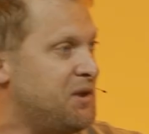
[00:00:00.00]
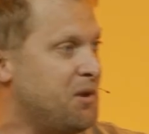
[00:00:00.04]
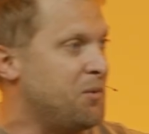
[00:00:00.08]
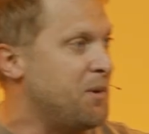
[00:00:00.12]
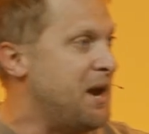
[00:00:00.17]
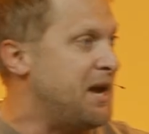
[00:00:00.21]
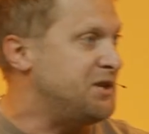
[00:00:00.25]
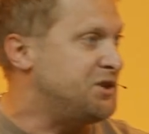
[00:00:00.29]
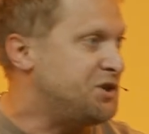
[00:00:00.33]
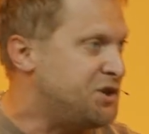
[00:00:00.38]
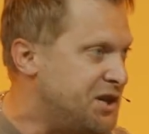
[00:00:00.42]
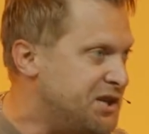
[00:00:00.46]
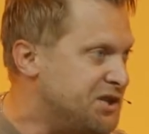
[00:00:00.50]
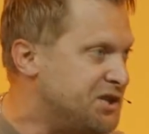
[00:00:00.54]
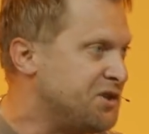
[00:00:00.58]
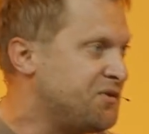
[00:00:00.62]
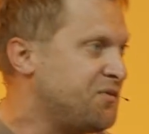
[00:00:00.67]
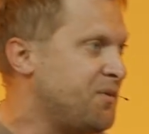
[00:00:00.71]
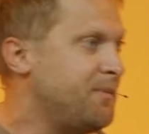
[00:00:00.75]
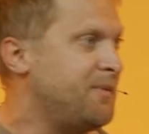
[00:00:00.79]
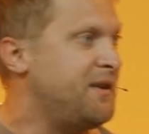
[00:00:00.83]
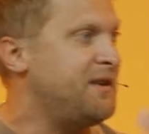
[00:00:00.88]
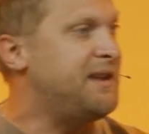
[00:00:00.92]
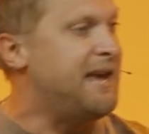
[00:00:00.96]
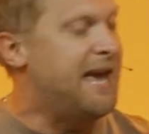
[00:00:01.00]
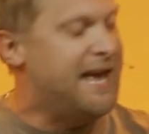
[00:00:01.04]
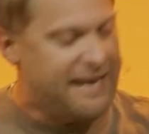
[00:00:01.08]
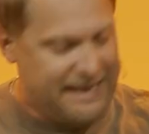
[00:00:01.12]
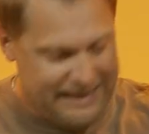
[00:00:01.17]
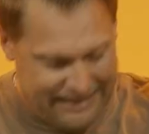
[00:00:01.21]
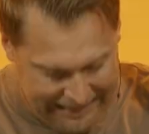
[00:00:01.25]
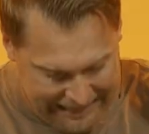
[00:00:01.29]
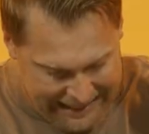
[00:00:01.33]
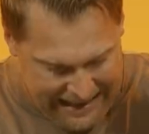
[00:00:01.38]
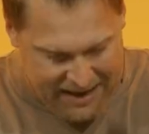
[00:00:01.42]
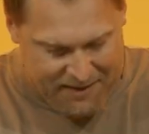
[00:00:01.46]
that raised Jesus from the dead,
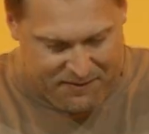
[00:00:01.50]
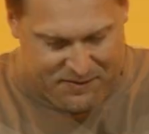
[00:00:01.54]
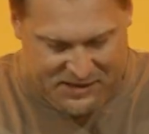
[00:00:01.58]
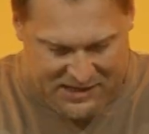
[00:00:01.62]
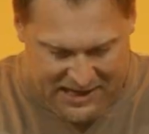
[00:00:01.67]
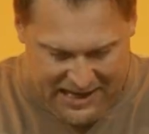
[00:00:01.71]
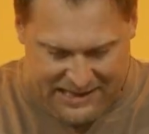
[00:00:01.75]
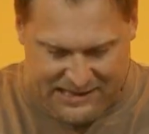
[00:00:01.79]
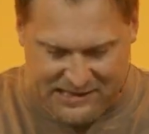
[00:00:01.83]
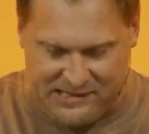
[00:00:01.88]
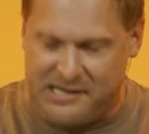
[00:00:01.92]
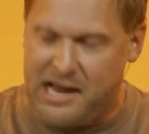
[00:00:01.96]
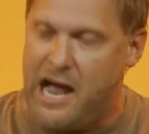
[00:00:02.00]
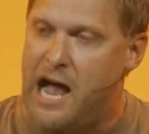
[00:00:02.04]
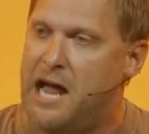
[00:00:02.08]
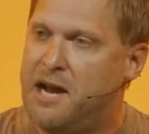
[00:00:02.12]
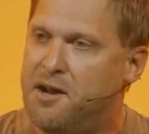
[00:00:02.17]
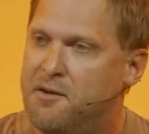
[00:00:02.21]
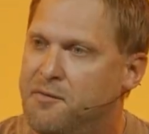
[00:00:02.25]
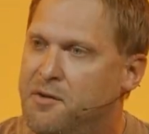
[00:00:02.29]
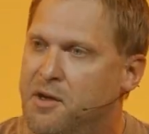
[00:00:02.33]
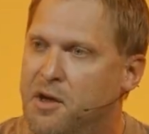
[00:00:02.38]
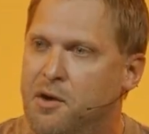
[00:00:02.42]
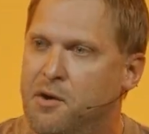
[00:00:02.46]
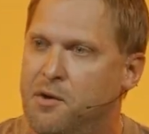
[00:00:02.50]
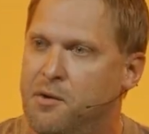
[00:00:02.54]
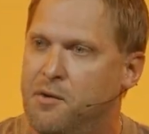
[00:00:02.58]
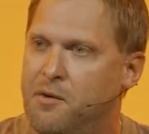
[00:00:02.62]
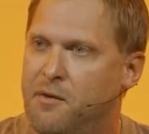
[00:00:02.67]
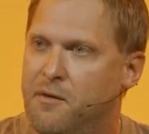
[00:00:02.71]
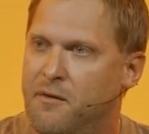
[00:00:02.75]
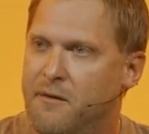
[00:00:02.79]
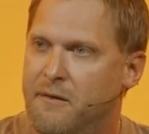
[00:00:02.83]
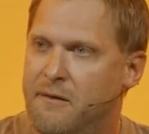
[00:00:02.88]
lives inside of you.